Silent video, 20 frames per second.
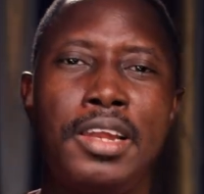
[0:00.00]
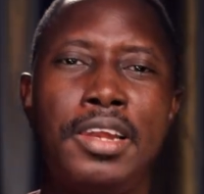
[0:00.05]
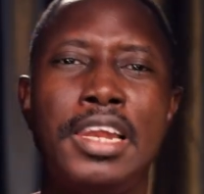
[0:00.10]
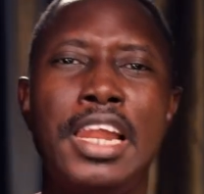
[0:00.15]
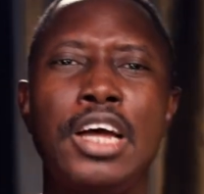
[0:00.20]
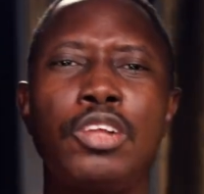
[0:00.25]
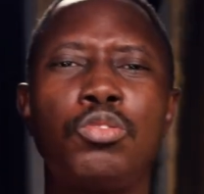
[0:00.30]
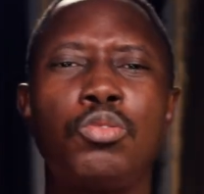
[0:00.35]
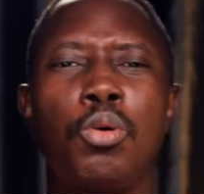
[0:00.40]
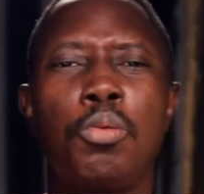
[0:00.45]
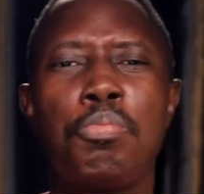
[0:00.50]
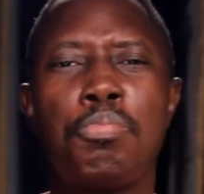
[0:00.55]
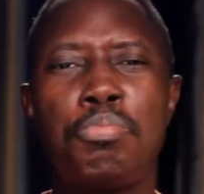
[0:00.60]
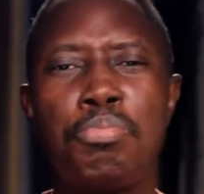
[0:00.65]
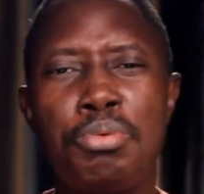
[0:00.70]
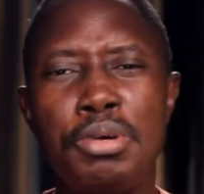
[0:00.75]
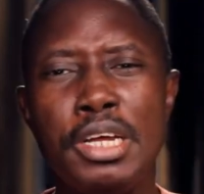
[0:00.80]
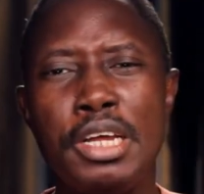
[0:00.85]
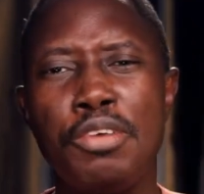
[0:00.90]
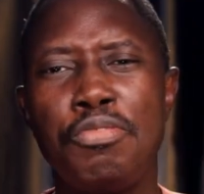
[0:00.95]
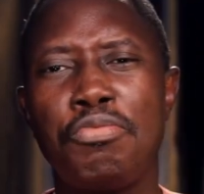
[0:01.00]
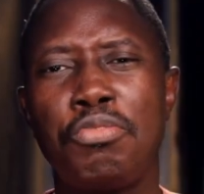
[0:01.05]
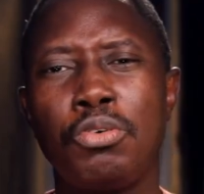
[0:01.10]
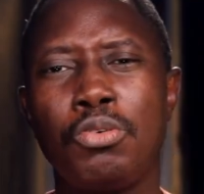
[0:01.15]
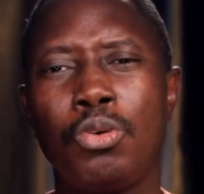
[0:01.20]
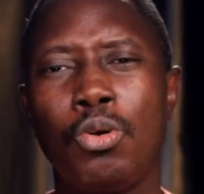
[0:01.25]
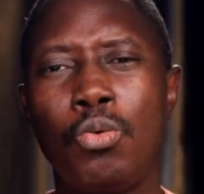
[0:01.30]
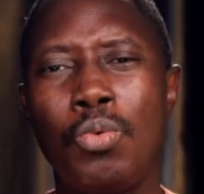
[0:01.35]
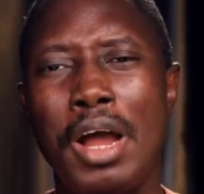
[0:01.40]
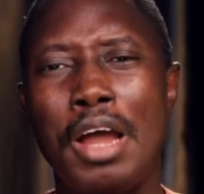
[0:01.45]
Learn to pray
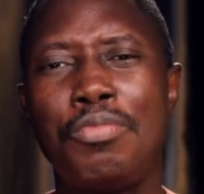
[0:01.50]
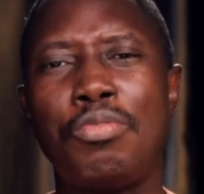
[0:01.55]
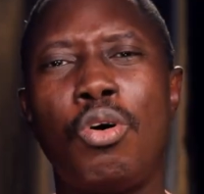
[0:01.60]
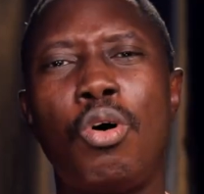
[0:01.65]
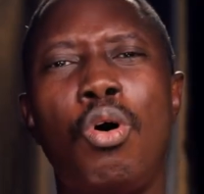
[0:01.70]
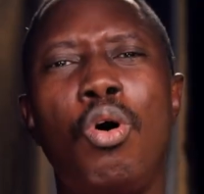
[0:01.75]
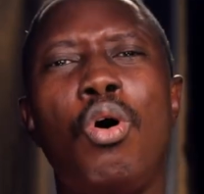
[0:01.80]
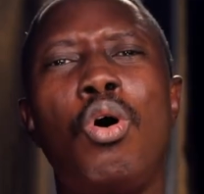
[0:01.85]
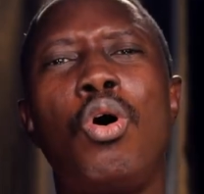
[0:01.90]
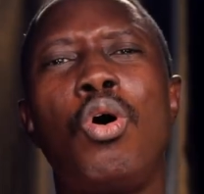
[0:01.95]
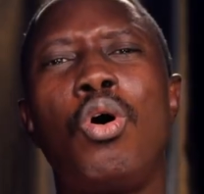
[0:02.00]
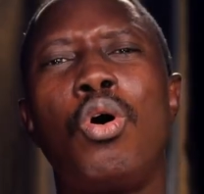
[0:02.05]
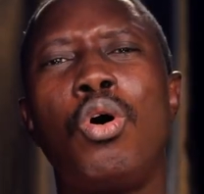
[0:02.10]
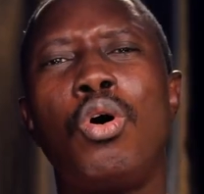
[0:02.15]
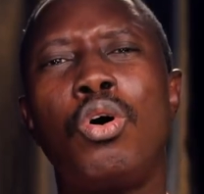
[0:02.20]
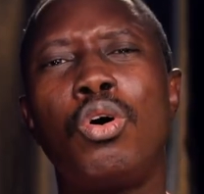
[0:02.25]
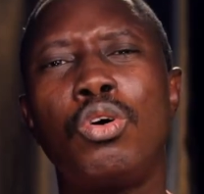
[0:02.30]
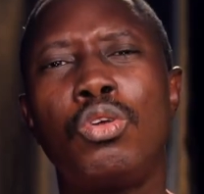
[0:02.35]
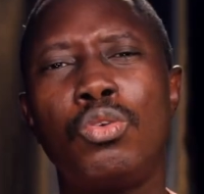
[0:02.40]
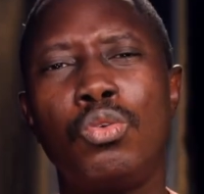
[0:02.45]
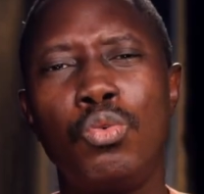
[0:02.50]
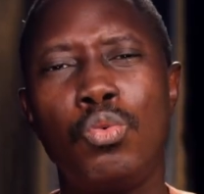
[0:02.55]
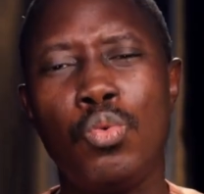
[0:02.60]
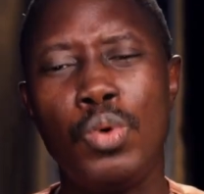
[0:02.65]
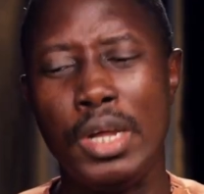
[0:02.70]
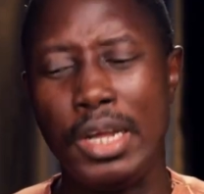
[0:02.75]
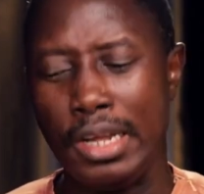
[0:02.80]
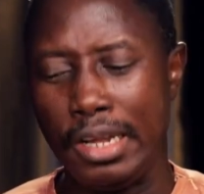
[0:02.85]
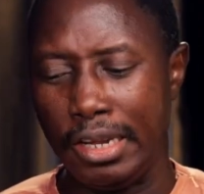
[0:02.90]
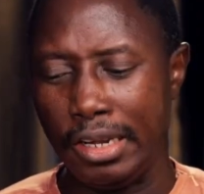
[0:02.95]
for your wife
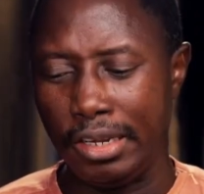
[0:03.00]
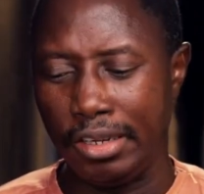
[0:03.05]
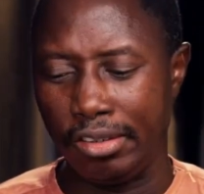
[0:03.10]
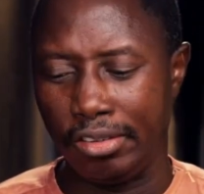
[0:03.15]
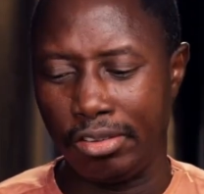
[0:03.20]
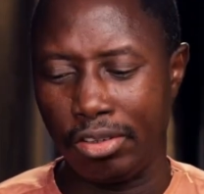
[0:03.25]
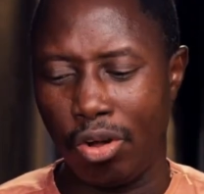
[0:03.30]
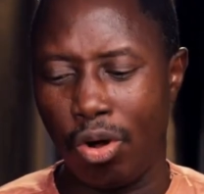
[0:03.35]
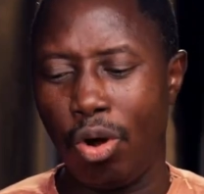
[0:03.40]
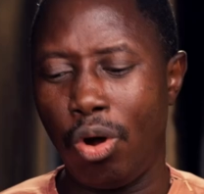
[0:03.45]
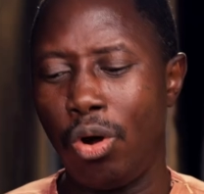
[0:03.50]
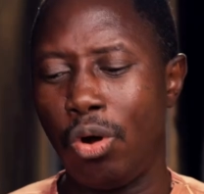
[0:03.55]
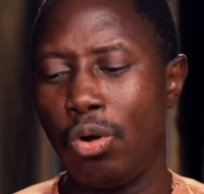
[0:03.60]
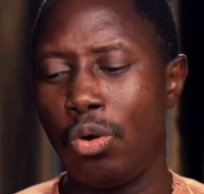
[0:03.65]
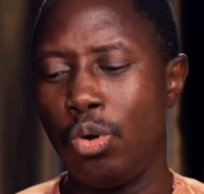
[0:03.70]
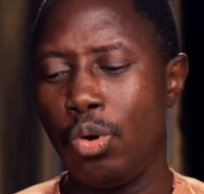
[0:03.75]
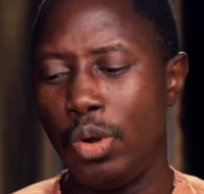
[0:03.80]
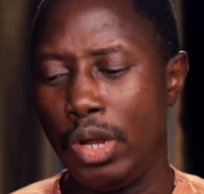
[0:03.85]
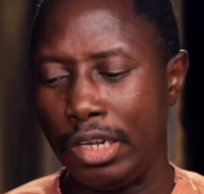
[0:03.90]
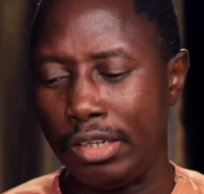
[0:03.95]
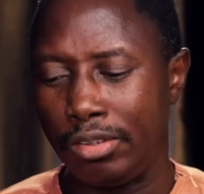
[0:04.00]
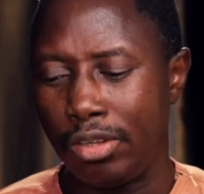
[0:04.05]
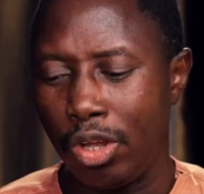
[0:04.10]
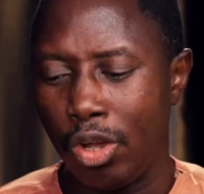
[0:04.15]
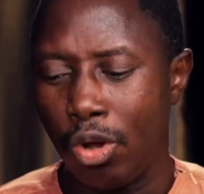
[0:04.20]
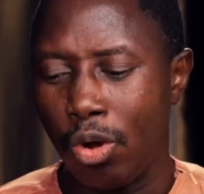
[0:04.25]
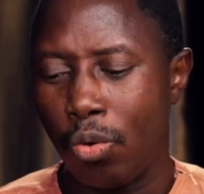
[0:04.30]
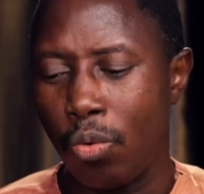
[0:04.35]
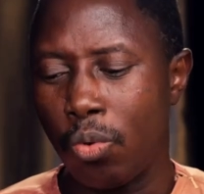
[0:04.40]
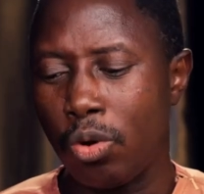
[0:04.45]
always, always.
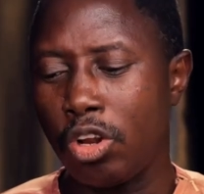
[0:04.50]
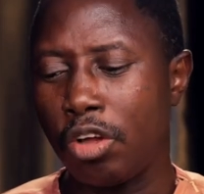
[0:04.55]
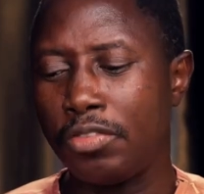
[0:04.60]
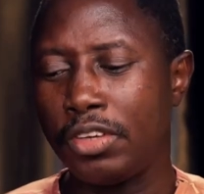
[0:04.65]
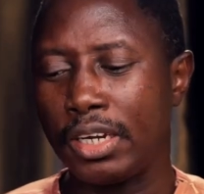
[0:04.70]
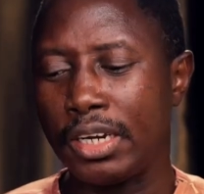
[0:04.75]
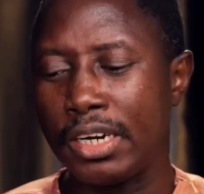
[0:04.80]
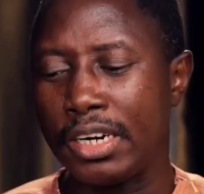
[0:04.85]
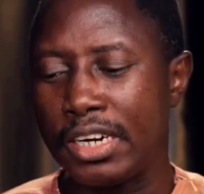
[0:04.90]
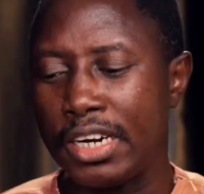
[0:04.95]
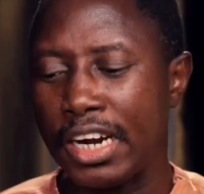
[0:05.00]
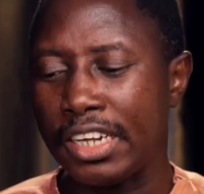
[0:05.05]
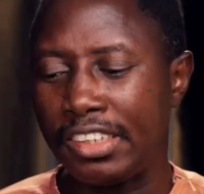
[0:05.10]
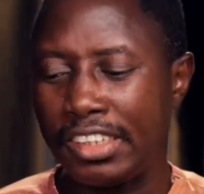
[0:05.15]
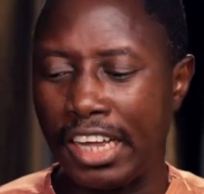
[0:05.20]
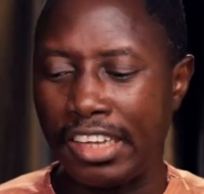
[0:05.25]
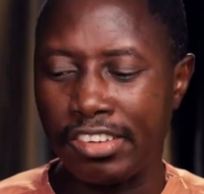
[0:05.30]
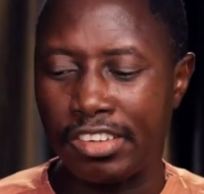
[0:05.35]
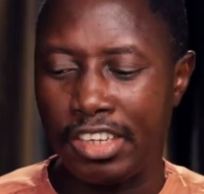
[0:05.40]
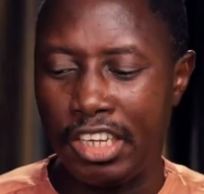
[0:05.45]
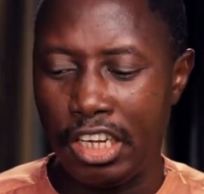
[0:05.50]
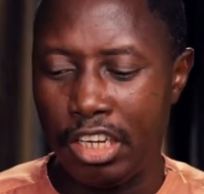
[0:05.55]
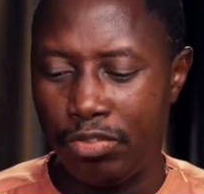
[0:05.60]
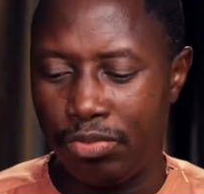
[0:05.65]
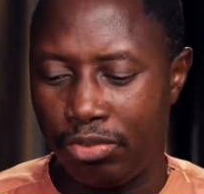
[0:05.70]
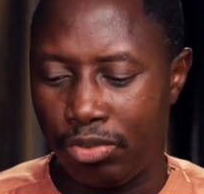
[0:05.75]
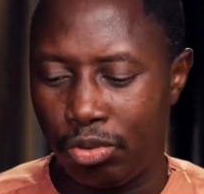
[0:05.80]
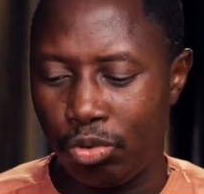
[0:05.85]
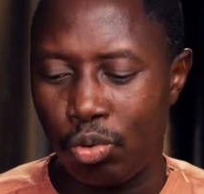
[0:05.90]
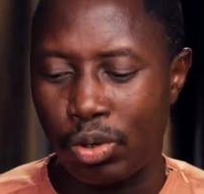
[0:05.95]
One of the greatest
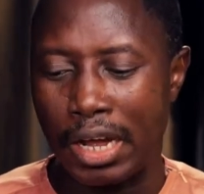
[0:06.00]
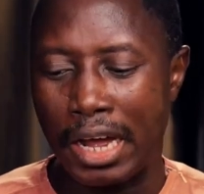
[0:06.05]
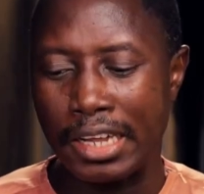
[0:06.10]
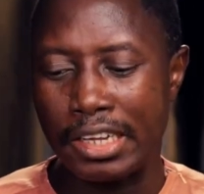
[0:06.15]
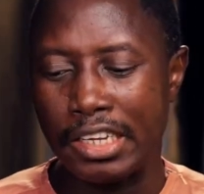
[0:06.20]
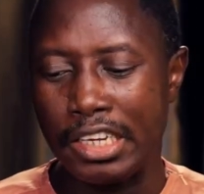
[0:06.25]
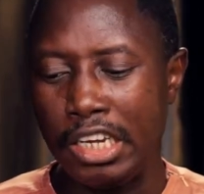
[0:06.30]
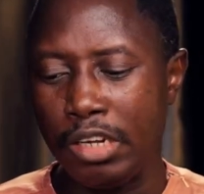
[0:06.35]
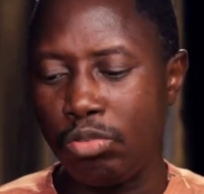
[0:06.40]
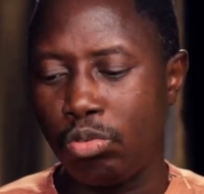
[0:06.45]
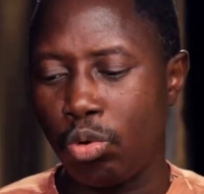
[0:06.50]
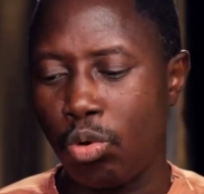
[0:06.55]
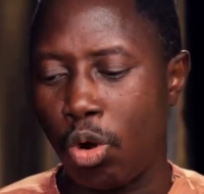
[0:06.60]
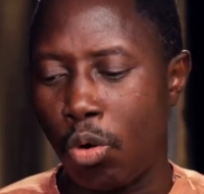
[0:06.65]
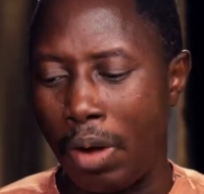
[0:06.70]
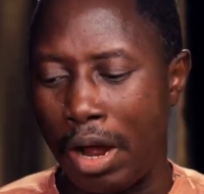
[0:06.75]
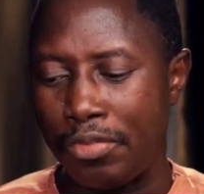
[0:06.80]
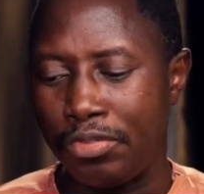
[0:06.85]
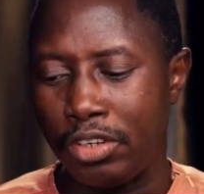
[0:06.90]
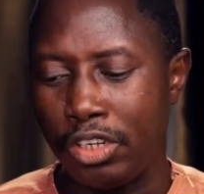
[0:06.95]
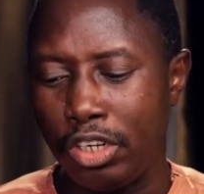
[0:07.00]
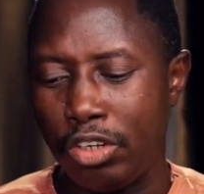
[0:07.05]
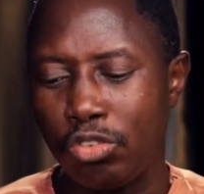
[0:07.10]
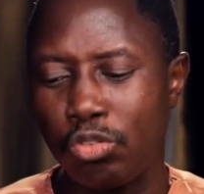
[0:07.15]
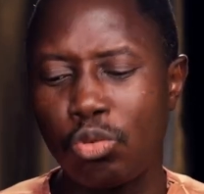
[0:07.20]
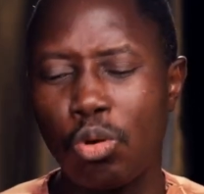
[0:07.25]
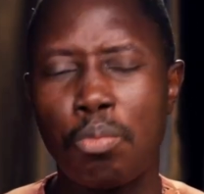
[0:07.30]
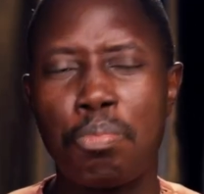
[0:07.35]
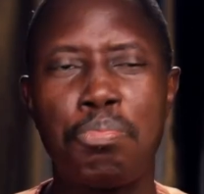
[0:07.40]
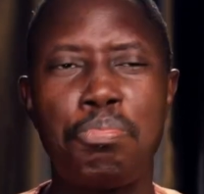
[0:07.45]
gifts you can give to your wife
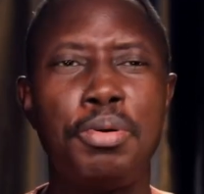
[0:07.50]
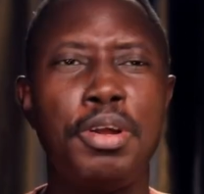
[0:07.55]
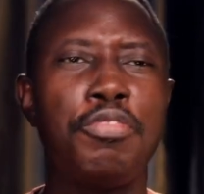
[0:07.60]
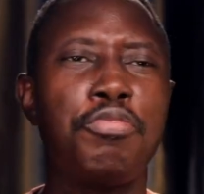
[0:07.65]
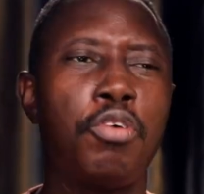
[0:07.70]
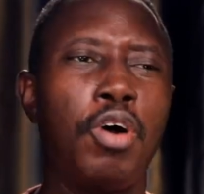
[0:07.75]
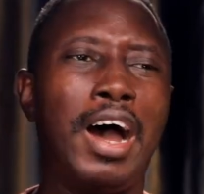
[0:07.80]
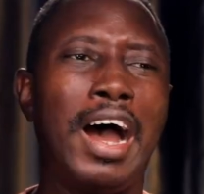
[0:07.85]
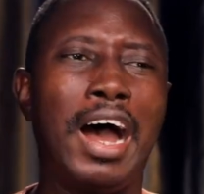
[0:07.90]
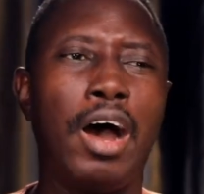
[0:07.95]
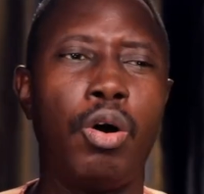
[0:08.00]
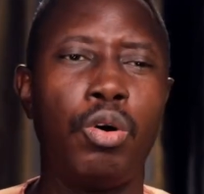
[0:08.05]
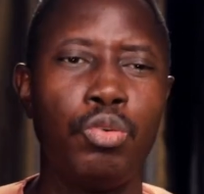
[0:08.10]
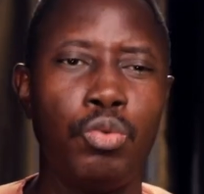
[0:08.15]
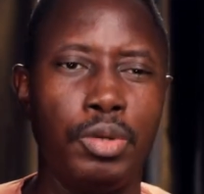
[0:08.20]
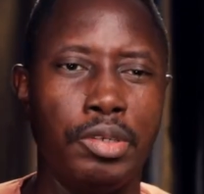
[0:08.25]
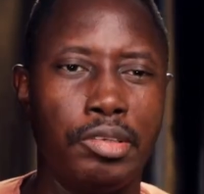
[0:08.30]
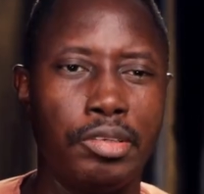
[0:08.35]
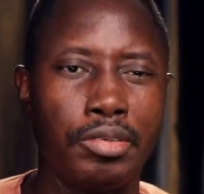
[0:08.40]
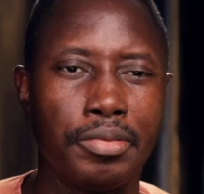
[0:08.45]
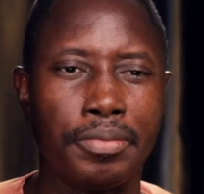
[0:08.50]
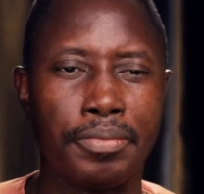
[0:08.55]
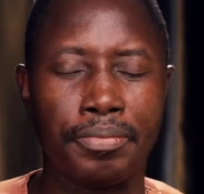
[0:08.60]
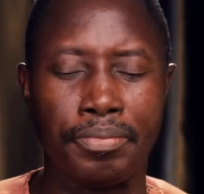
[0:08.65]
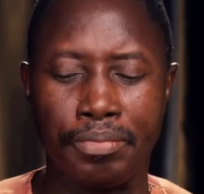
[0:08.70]
is to pray for her always.